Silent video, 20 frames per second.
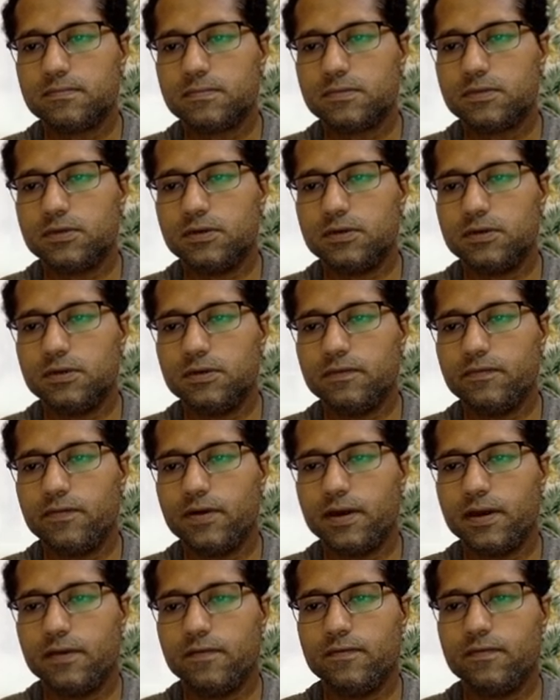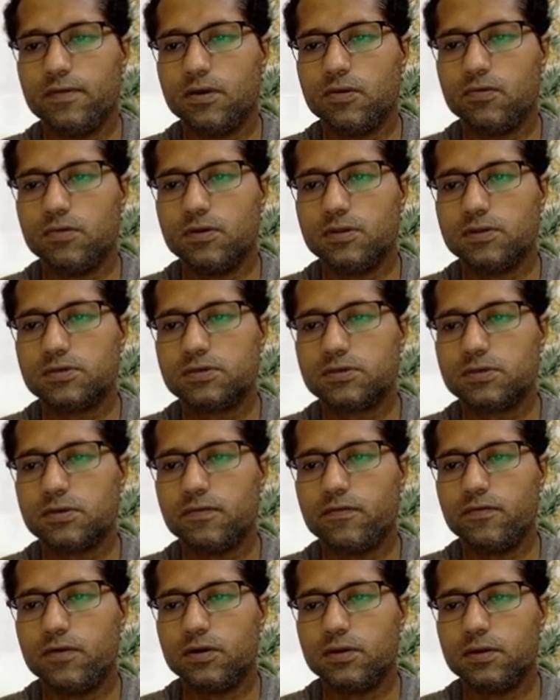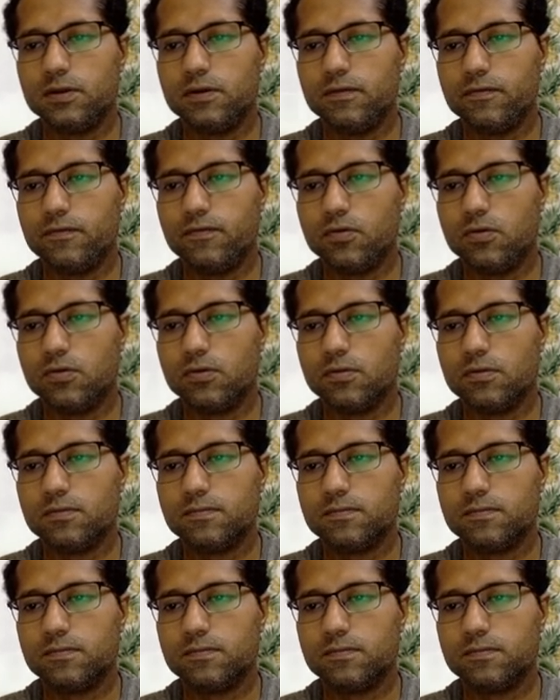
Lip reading: 35 equals 44.